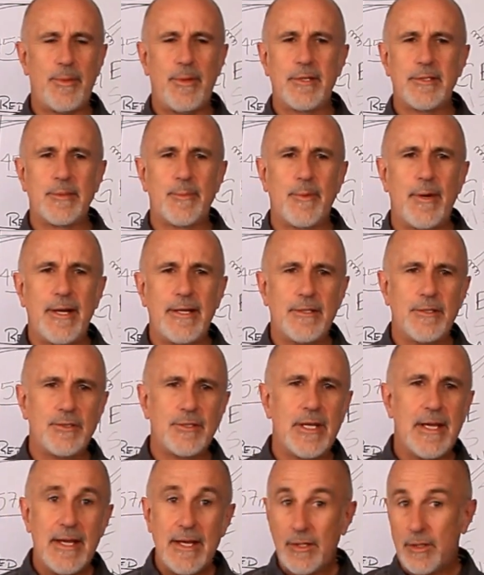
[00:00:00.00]
Plus brightness.
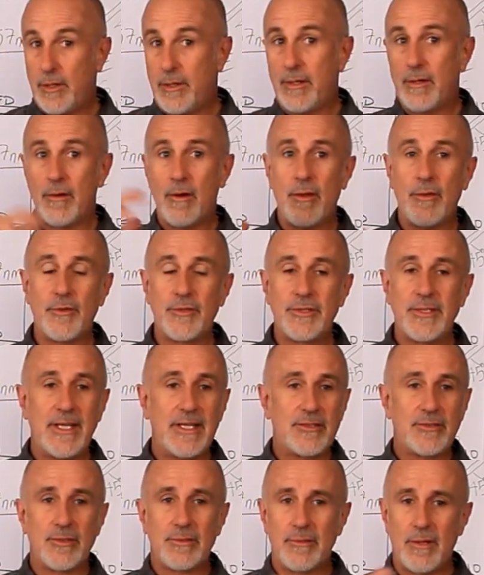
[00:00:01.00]
You hear all those
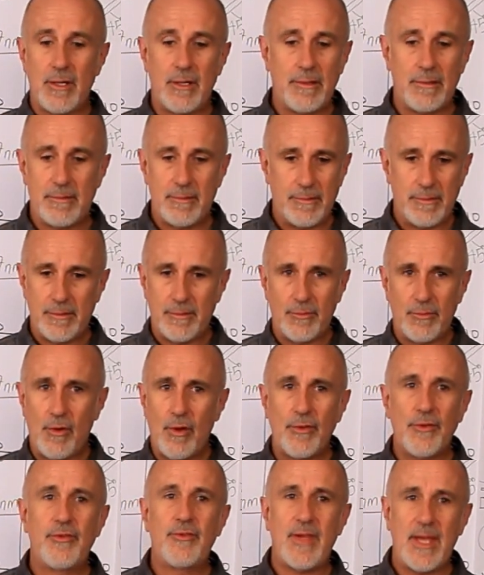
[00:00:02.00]
things. They're all
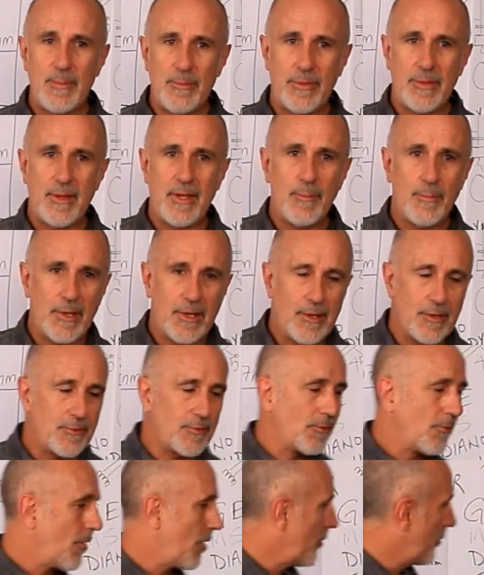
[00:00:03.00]
the same thing because
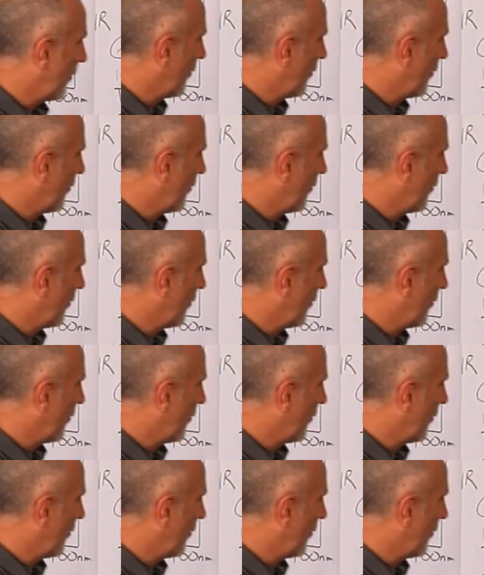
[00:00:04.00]
they're all